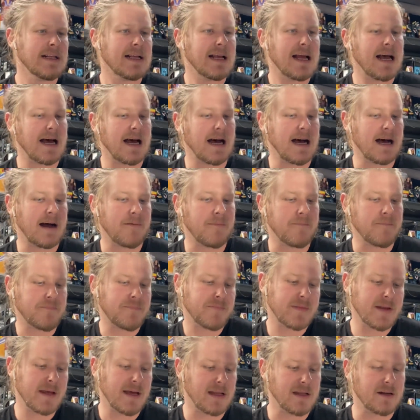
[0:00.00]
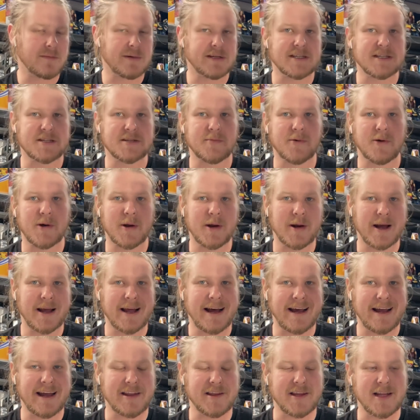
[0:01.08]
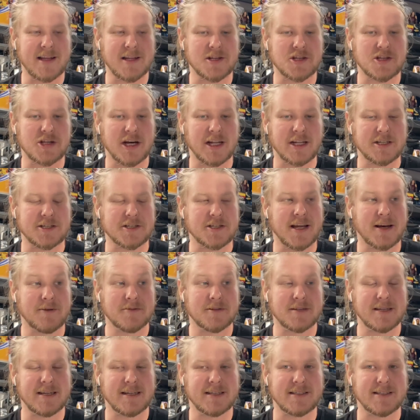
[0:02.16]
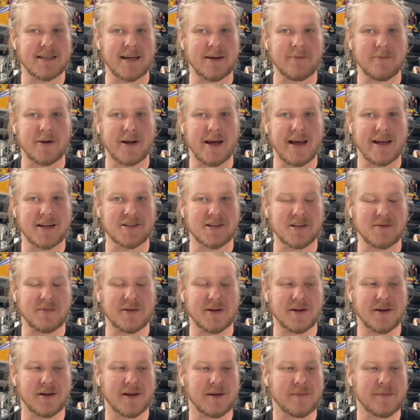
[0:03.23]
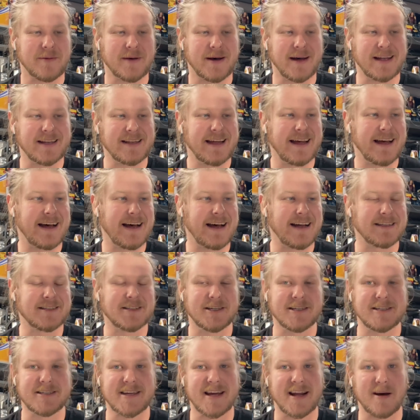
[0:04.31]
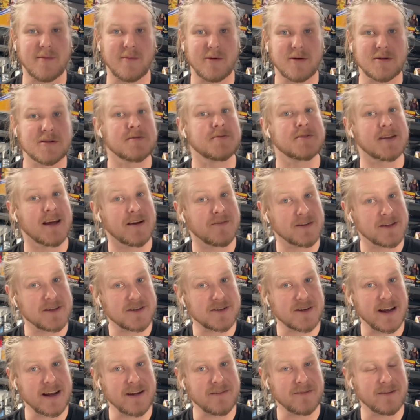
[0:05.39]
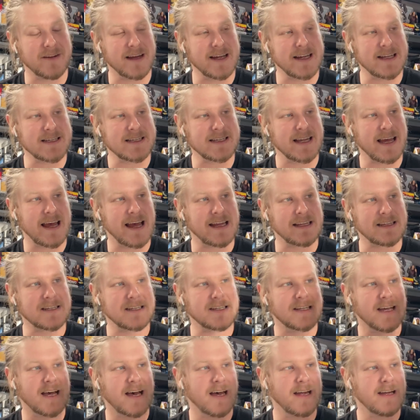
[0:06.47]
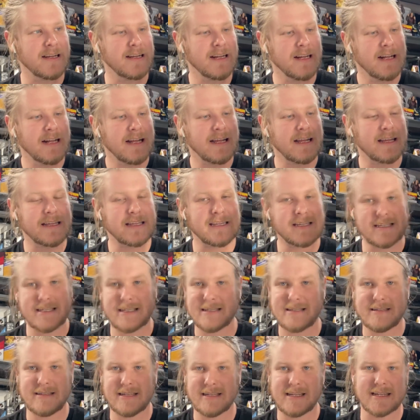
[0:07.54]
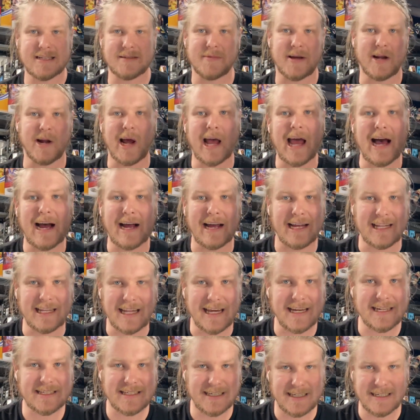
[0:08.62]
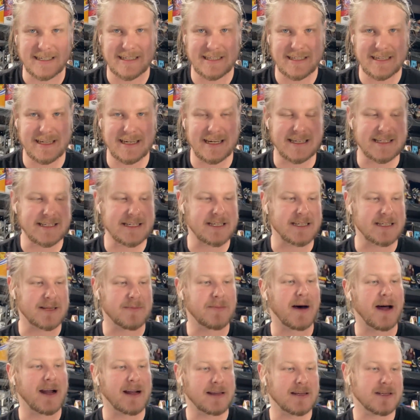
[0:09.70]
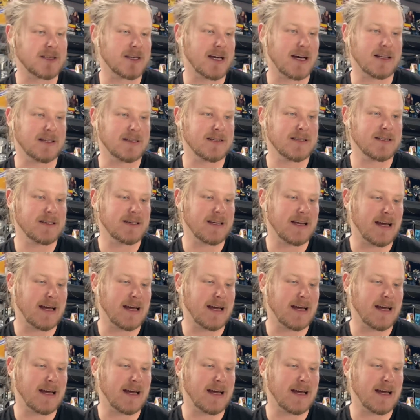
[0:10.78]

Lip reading: yeah, a little bit disappointed I can't get that the challenge, and that was the intent when I actually bid on it, but turns out I bought some stuff at the Australia Flea instead. So this doesn't mean I can't collect it. That's just a part of the challenge,